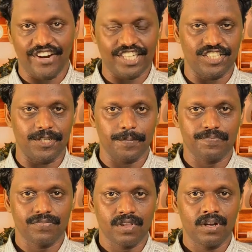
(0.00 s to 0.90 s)
grating.
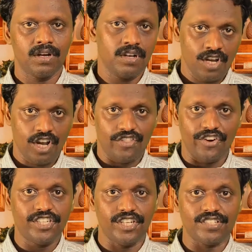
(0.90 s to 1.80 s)
The
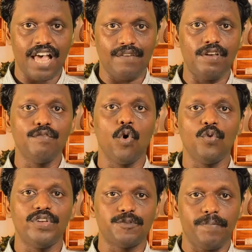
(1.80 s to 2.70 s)
ridges have
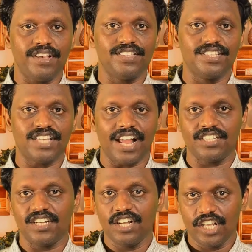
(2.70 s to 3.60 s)
evolved with spacings
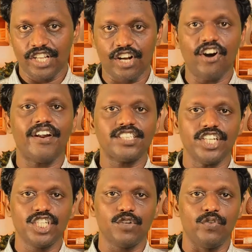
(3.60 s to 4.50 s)
at the
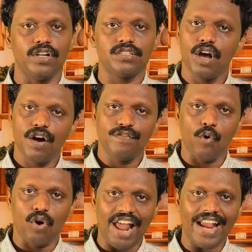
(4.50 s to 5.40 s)
correct intervals
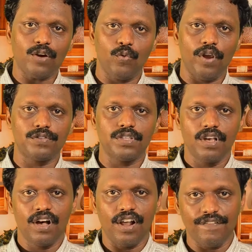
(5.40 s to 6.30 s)
for light waves
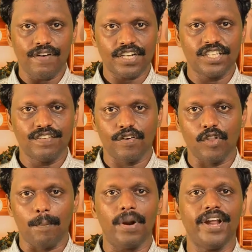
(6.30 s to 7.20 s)
reflecting
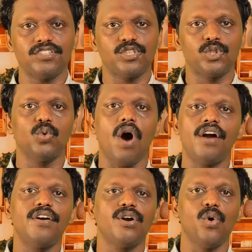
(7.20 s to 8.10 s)
from the plates to
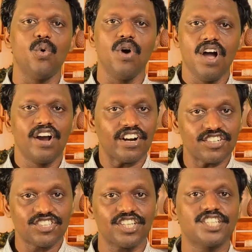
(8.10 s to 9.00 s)
undergo
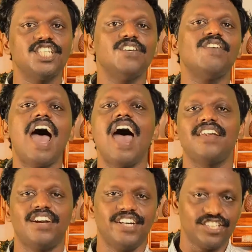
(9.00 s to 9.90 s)
constructive
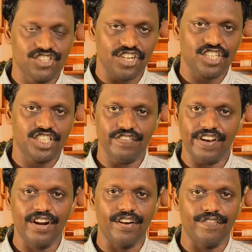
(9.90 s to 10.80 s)
and
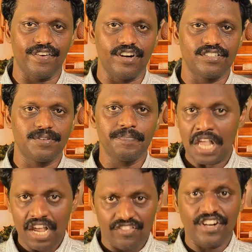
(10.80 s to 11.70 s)
destructive interference.
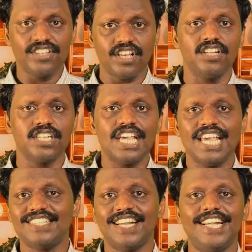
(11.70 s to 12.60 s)
The result
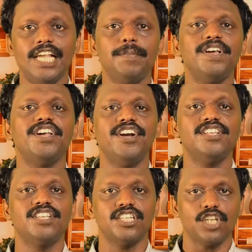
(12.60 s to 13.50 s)
is a deep
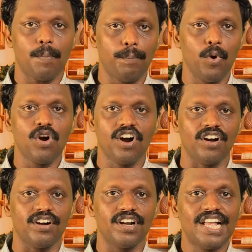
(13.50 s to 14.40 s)
iridescent blue
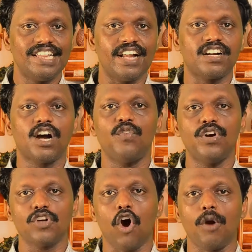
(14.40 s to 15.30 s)
color that
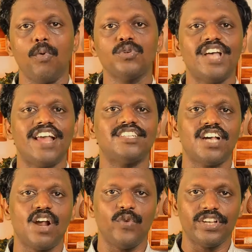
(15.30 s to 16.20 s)
covers almost the
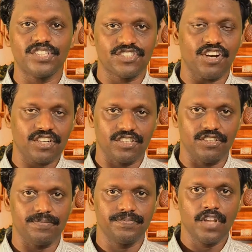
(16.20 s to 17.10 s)
entire wing
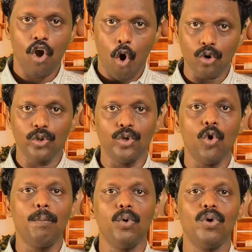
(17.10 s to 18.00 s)
structure, although
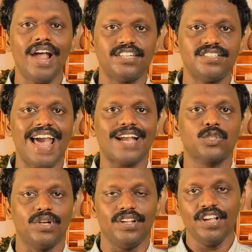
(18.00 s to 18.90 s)
no blue light is
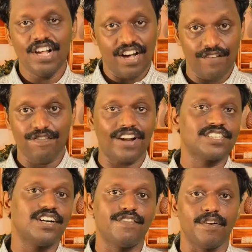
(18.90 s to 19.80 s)
actually
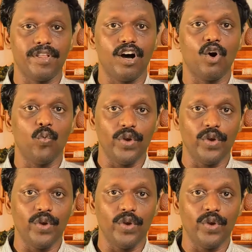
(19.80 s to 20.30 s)
reflected from the